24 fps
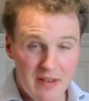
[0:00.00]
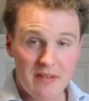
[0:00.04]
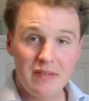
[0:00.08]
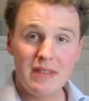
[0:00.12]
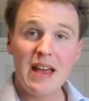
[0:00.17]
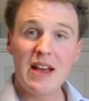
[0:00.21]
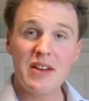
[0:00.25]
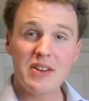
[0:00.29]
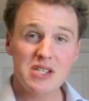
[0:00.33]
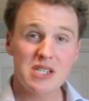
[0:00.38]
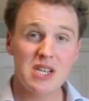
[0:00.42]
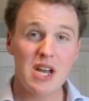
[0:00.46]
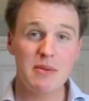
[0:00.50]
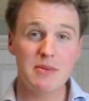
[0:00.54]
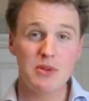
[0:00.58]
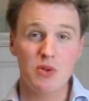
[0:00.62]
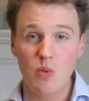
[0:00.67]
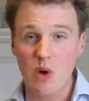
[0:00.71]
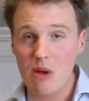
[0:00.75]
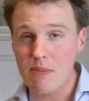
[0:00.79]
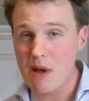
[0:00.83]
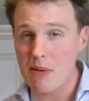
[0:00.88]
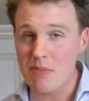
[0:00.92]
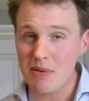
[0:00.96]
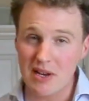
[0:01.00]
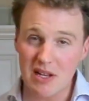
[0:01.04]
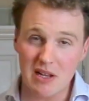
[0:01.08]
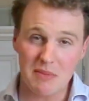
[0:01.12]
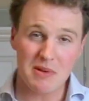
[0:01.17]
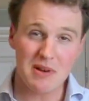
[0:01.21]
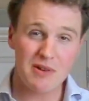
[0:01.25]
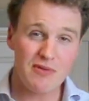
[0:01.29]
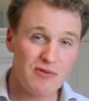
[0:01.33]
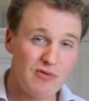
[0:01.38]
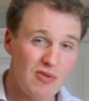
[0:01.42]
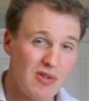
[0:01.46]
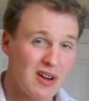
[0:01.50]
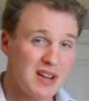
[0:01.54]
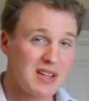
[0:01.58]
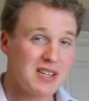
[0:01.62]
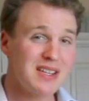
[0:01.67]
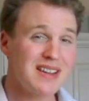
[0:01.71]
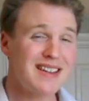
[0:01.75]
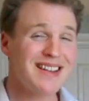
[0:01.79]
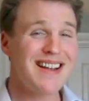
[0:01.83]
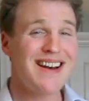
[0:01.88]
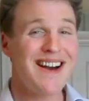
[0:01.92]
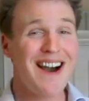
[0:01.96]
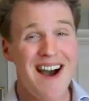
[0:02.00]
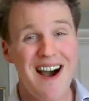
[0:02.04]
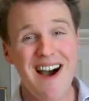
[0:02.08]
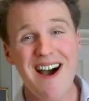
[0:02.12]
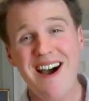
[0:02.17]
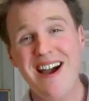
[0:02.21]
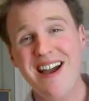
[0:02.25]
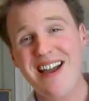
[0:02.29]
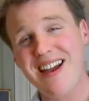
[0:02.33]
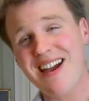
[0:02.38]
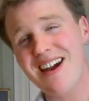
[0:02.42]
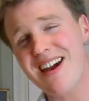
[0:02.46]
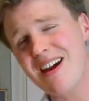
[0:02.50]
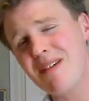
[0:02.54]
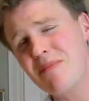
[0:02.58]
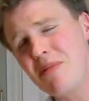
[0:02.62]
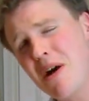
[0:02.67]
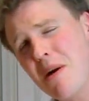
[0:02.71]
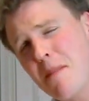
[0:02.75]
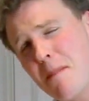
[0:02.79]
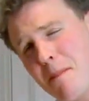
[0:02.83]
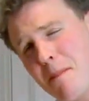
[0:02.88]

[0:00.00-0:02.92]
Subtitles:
Now it's time to whip up a little bit of rice, and I am a